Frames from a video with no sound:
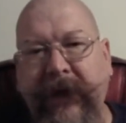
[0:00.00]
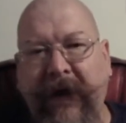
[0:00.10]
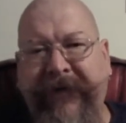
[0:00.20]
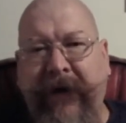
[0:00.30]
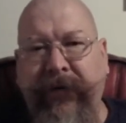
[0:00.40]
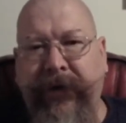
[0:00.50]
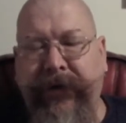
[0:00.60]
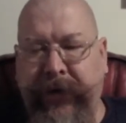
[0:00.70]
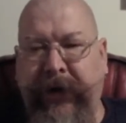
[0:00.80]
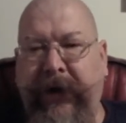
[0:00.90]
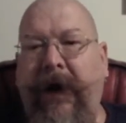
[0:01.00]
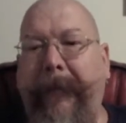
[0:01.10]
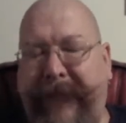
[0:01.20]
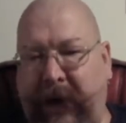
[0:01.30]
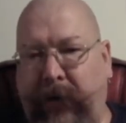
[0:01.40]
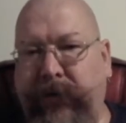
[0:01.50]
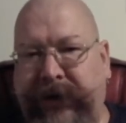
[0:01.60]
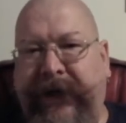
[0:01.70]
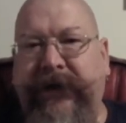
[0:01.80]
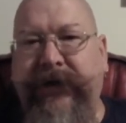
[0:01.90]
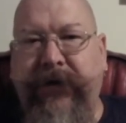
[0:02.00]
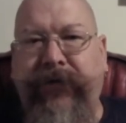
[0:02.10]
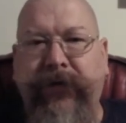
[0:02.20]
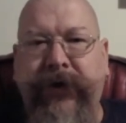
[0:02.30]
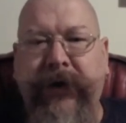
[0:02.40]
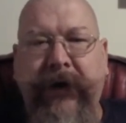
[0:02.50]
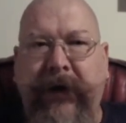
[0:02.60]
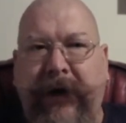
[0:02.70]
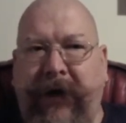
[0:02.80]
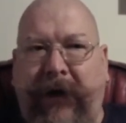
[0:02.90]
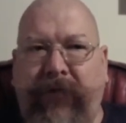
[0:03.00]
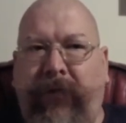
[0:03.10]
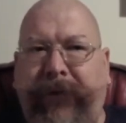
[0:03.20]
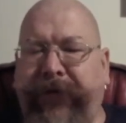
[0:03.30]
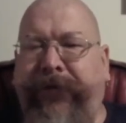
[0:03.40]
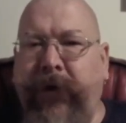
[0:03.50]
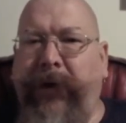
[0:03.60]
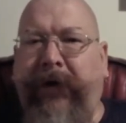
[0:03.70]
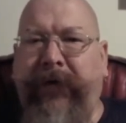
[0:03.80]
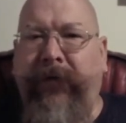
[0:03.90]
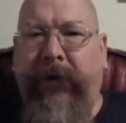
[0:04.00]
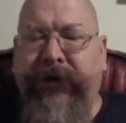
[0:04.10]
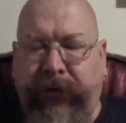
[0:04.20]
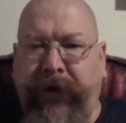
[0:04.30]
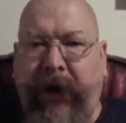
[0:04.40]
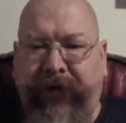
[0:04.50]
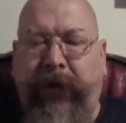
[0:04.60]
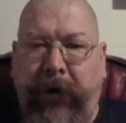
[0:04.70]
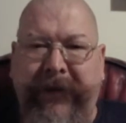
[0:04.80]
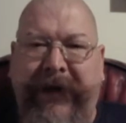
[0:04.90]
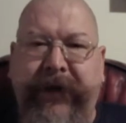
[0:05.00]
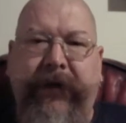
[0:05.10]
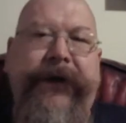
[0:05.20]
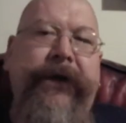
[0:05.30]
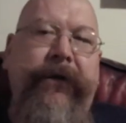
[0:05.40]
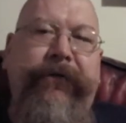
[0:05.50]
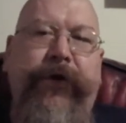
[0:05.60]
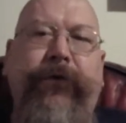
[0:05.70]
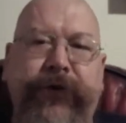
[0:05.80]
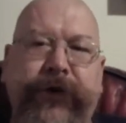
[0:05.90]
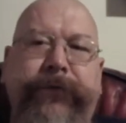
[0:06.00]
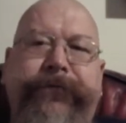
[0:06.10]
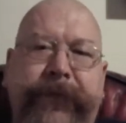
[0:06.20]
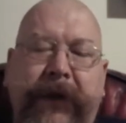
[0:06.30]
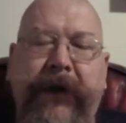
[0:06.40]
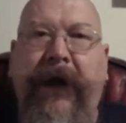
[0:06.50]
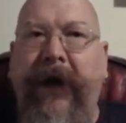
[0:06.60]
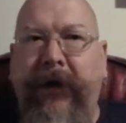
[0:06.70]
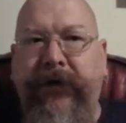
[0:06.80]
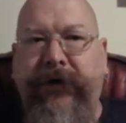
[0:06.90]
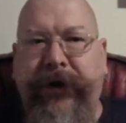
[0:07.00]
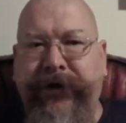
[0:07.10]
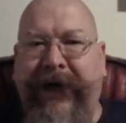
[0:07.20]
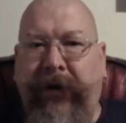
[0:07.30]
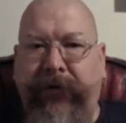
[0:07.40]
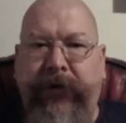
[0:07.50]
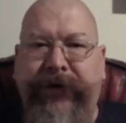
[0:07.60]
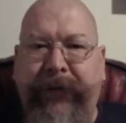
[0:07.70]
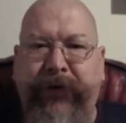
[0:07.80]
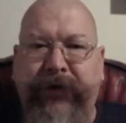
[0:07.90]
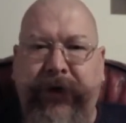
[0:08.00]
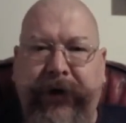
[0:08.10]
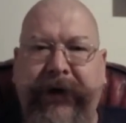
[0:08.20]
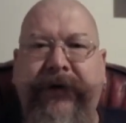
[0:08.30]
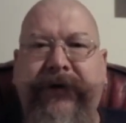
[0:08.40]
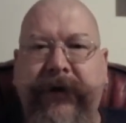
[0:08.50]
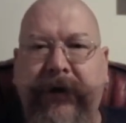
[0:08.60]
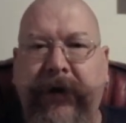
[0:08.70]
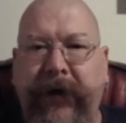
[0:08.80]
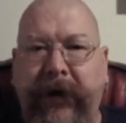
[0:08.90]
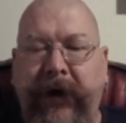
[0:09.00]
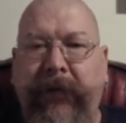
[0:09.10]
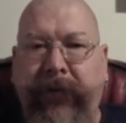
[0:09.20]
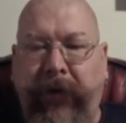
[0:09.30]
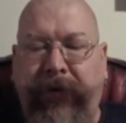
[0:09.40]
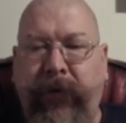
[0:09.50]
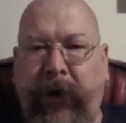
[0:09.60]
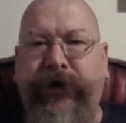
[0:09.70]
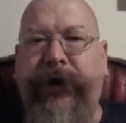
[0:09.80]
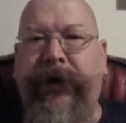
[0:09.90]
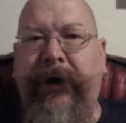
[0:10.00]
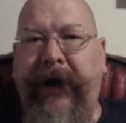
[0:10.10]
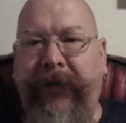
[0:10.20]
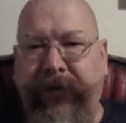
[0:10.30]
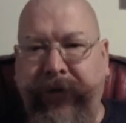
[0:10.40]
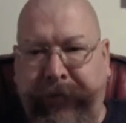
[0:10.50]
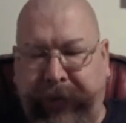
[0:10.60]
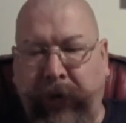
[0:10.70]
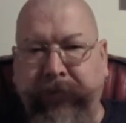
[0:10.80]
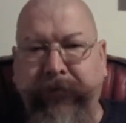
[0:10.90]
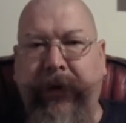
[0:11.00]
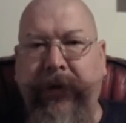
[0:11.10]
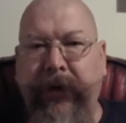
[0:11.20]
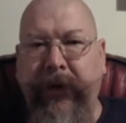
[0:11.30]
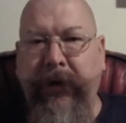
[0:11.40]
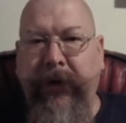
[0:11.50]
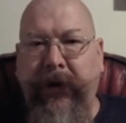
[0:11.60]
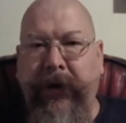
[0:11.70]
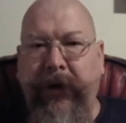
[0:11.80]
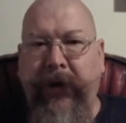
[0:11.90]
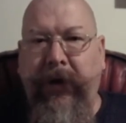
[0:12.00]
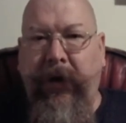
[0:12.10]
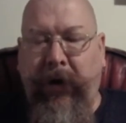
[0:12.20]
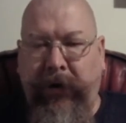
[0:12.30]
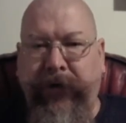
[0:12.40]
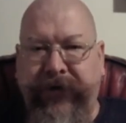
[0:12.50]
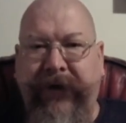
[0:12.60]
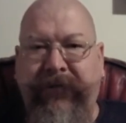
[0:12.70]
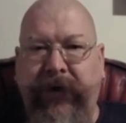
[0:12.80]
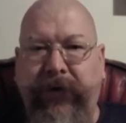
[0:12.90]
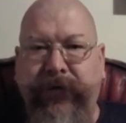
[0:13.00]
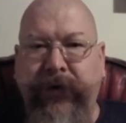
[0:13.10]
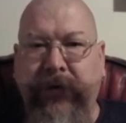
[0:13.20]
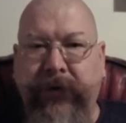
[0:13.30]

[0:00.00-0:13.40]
I found that power was getting to the front. Both of them going off at once, so I thought immediately fuse. Turns out they're on separate circuits. Both the washer and the pump are on the same fuse.